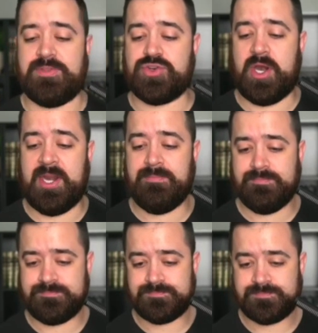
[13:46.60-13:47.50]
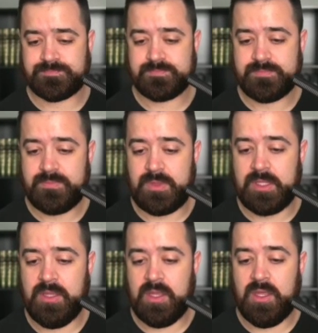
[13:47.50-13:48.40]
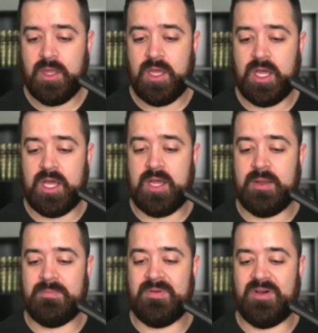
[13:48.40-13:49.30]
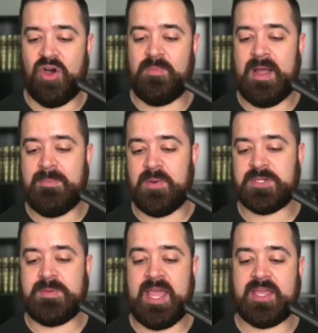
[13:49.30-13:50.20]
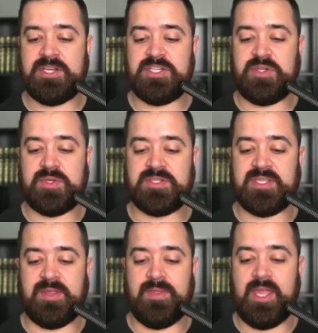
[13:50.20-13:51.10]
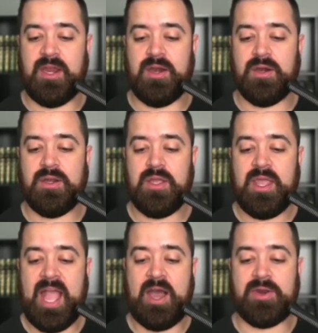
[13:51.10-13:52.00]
training. All my bonus packages you can see there. How